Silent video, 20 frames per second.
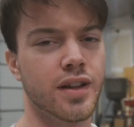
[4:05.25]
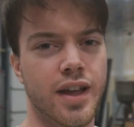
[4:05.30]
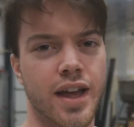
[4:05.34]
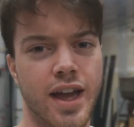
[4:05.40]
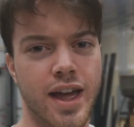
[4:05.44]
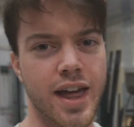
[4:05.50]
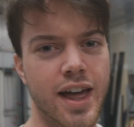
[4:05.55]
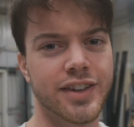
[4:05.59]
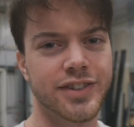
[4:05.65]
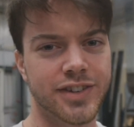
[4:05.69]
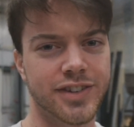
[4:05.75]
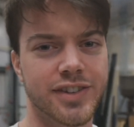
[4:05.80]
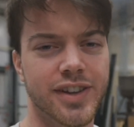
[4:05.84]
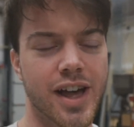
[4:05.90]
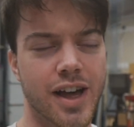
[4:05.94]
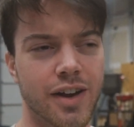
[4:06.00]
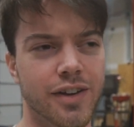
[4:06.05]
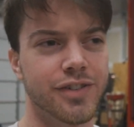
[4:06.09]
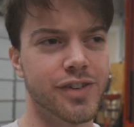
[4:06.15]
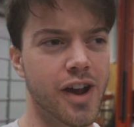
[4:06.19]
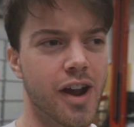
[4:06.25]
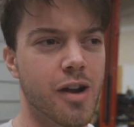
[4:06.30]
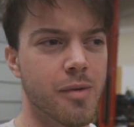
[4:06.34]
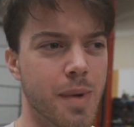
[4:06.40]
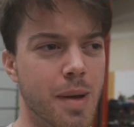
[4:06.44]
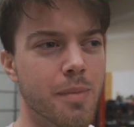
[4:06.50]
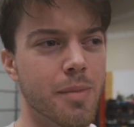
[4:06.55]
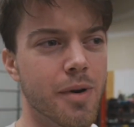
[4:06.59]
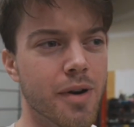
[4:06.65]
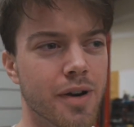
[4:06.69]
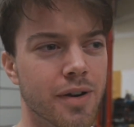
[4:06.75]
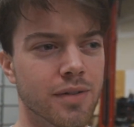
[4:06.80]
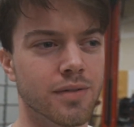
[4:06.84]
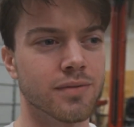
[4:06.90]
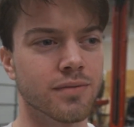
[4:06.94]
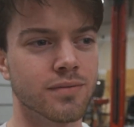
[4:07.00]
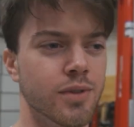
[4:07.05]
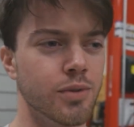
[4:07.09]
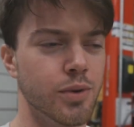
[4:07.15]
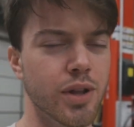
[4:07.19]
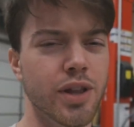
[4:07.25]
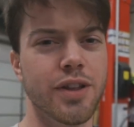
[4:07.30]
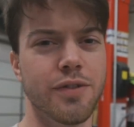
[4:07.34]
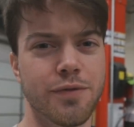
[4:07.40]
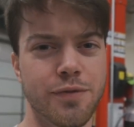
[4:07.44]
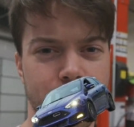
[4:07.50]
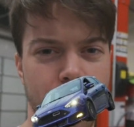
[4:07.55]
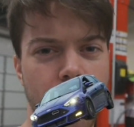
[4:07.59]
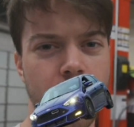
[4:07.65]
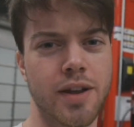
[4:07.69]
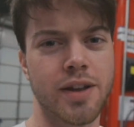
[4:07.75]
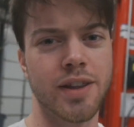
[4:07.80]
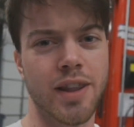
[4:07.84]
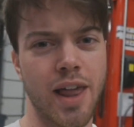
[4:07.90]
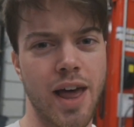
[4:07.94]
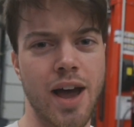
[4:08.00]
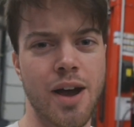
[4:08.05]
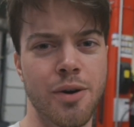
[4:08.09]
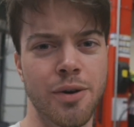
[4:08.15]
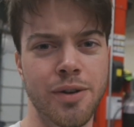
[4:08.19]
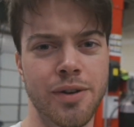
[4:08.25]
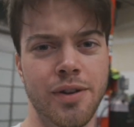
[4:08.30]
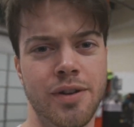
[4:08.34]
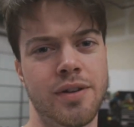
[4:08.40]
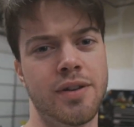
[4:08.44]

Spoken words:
Yeah, that's as loud as I remember. Really f***ing loud.